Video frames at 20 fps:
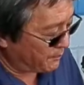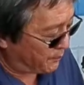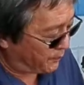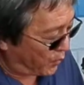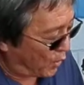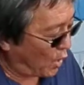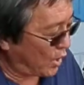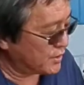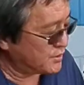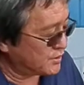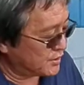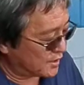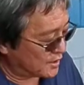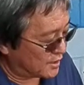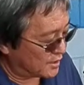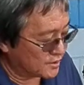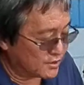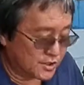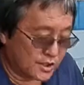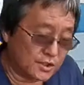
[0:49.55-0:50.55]
parts that
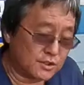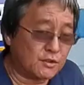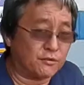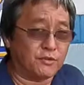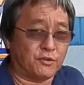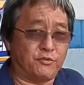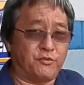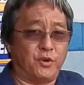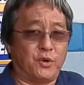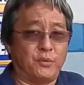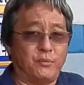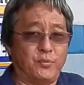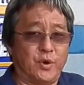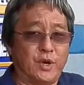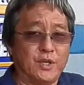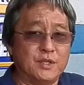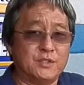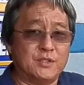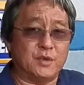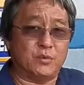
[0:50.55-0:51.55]
consist of the front
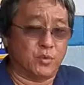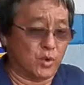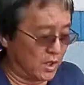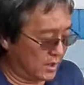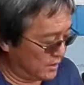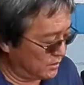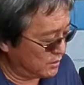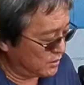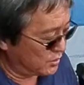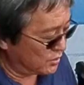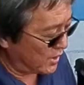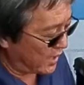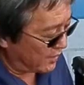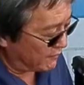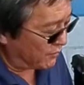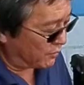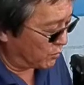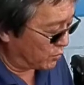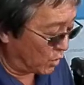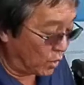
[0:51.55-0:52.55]
brakes that run. You have
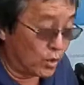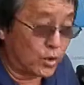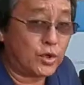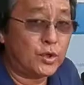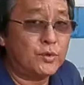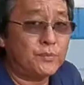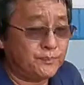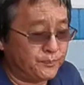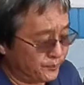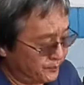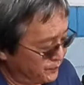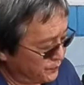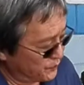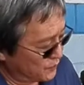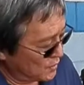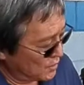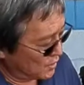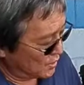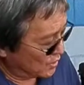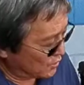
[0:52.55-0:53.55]
a rotor,
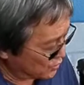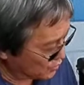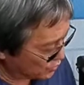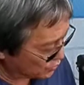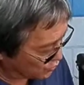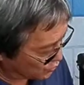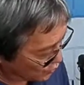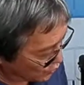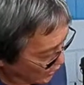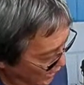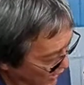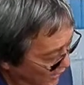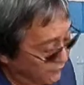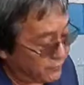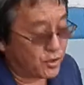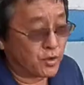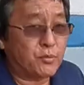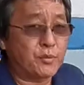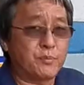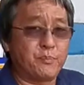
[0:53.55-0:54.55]
you do have
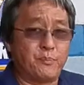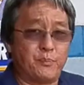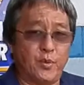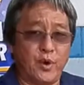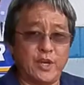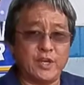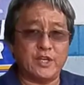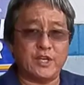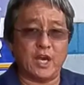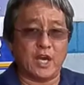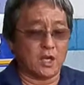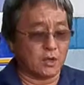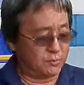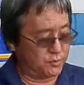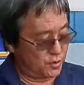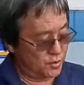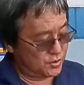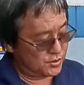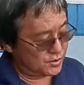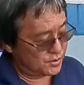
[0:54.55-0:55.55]
brake
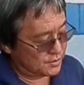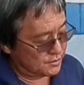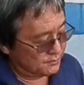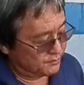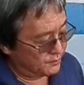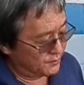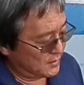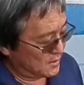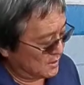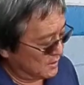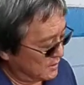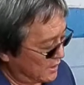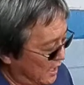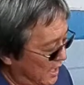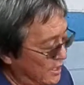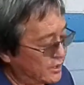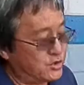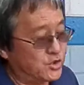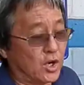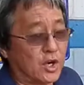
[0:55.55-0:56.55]
calipers, the
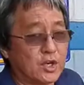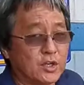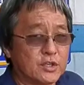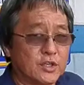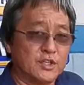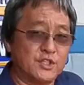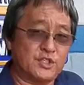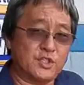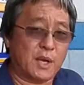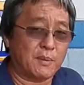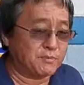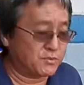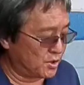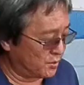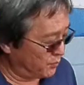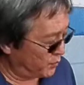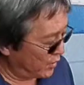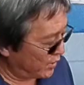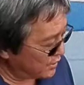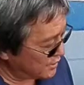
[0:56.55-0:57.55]
hydraulically stops the
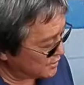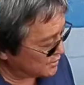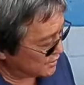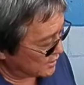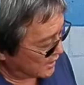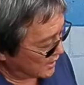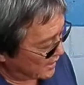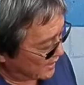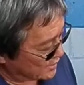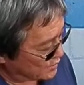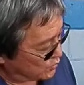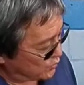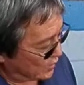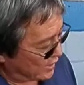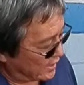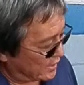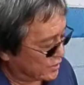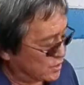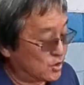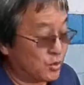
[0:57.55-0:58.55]
brakes, as
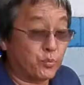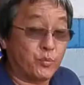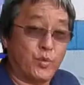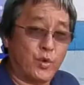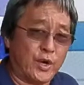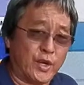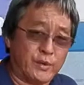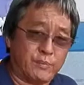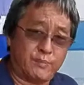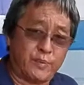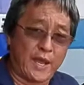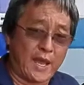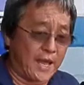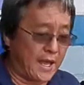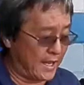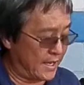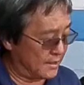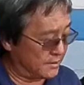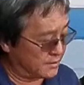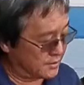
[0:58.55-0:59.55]
well as your brake
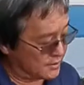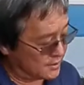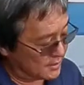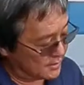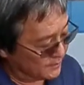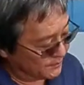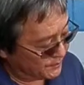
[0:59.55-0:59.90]
pads.